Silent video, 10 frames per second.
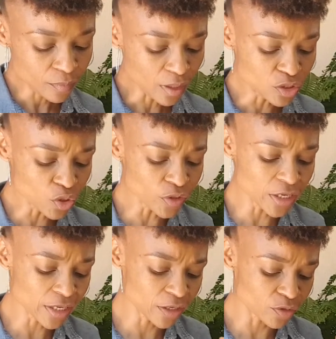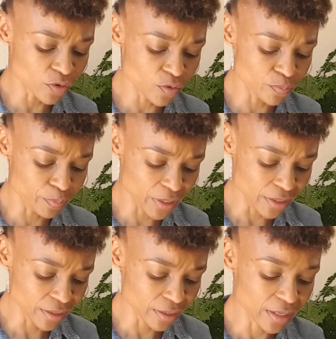So they can grow
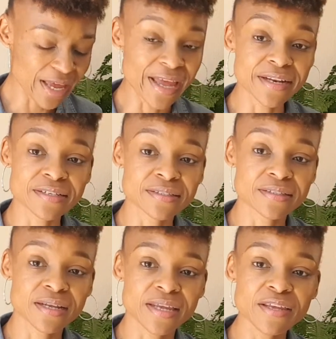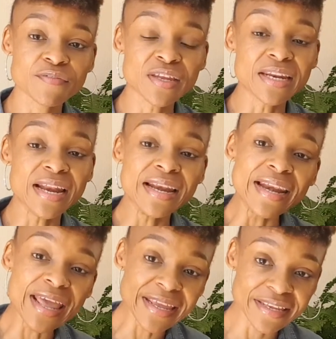big and even
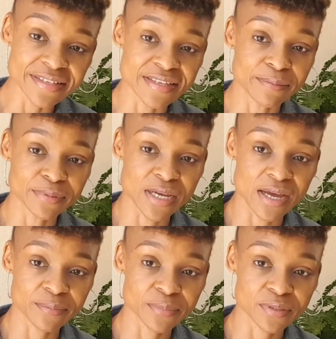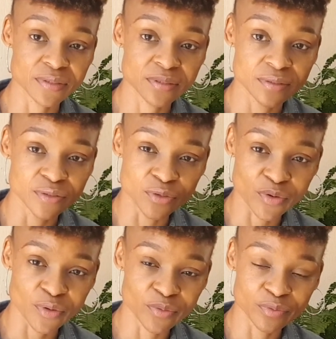leggy sometimes,
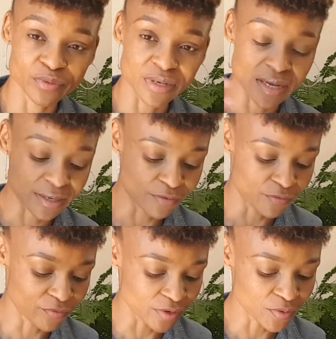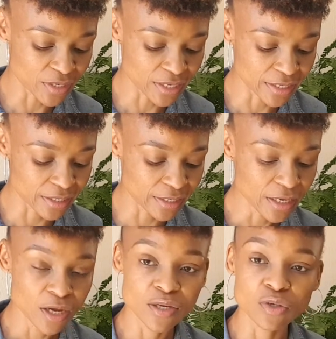like very
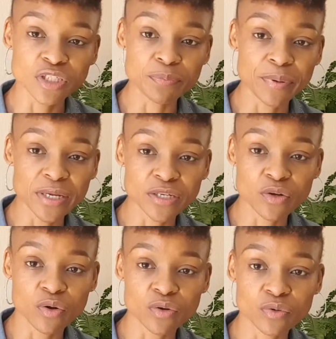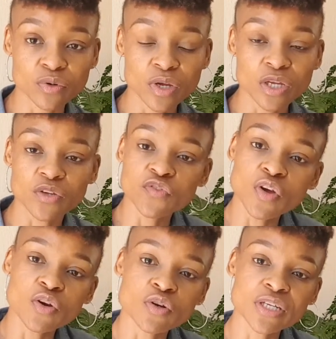leggy, depending on if you
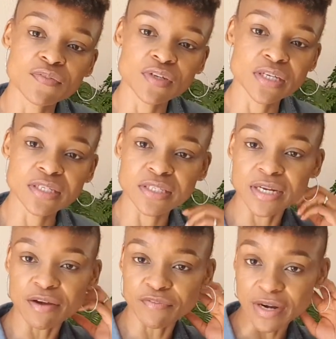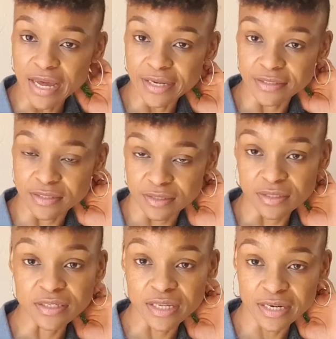are not giving it enough light.
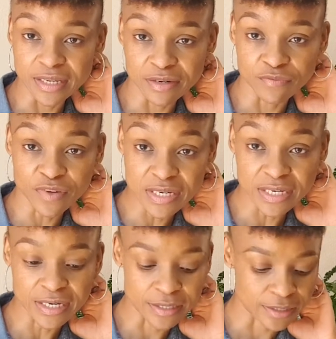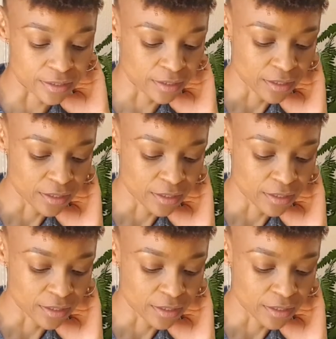It can get very leggy.